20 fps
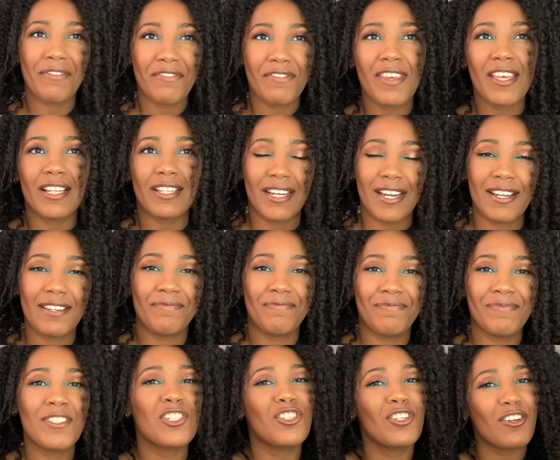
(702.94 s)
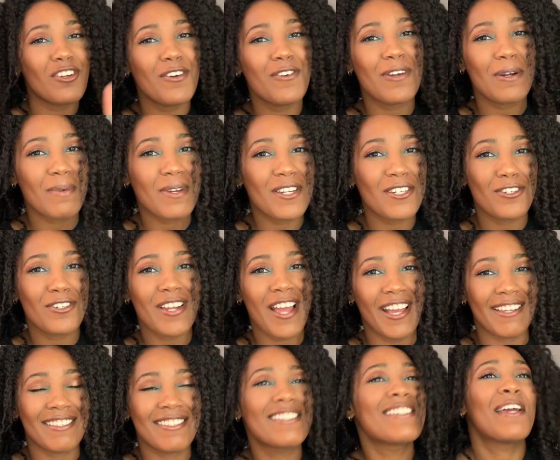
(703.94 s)
Feeling it. Don't know what I'm gonna do
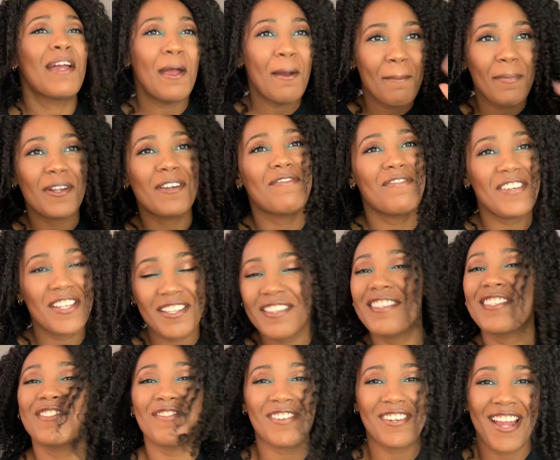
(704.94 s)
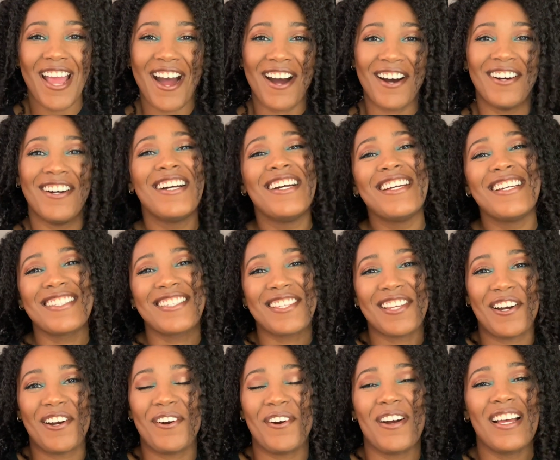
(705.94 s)
next, but I'm feeling this for now.
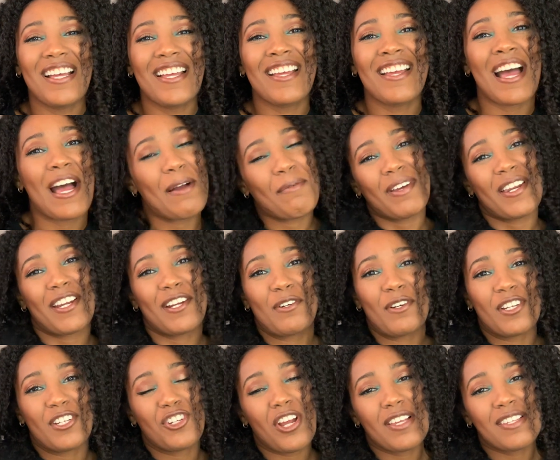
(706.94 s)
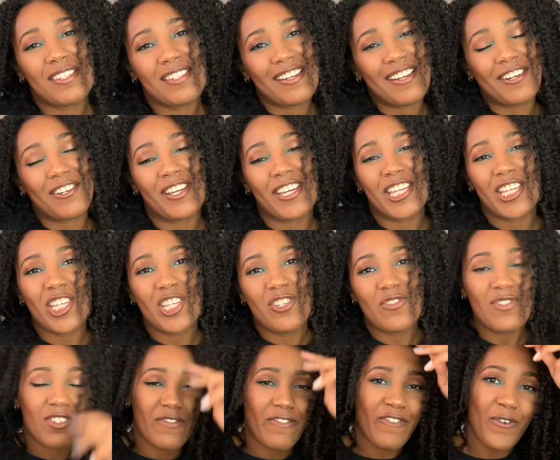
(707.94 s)
So I'm gonna go get dressed and go get
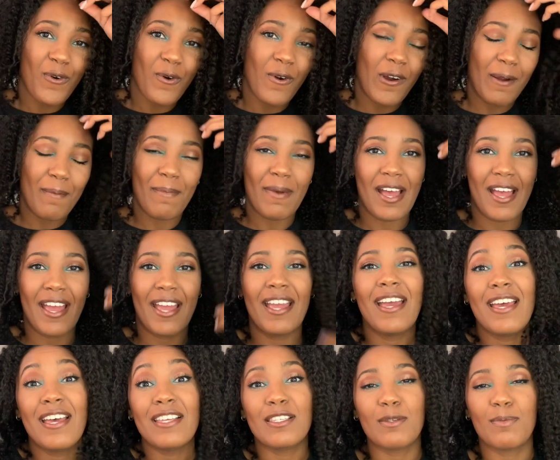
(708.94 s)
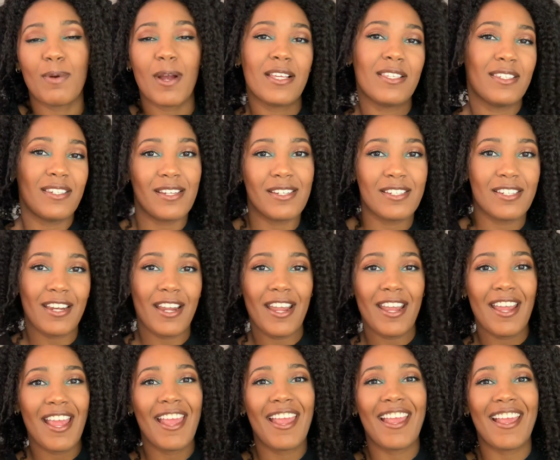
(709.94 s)
cute for my surprise date
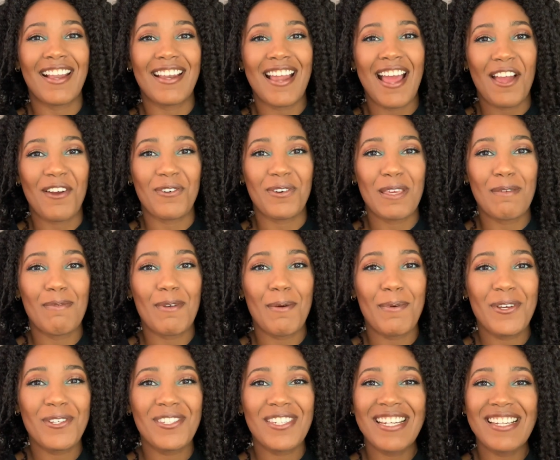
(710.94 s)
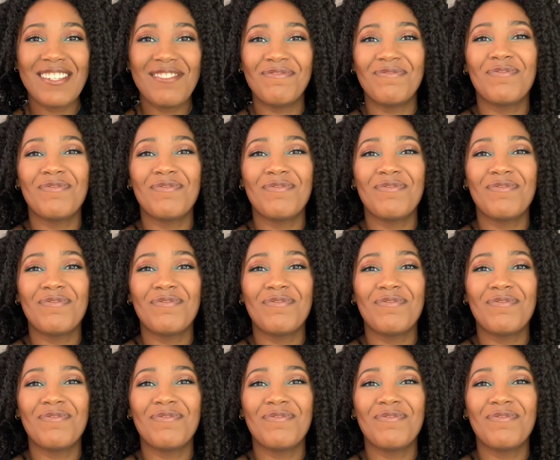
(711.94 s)
tonight, and I will keep y'all posted.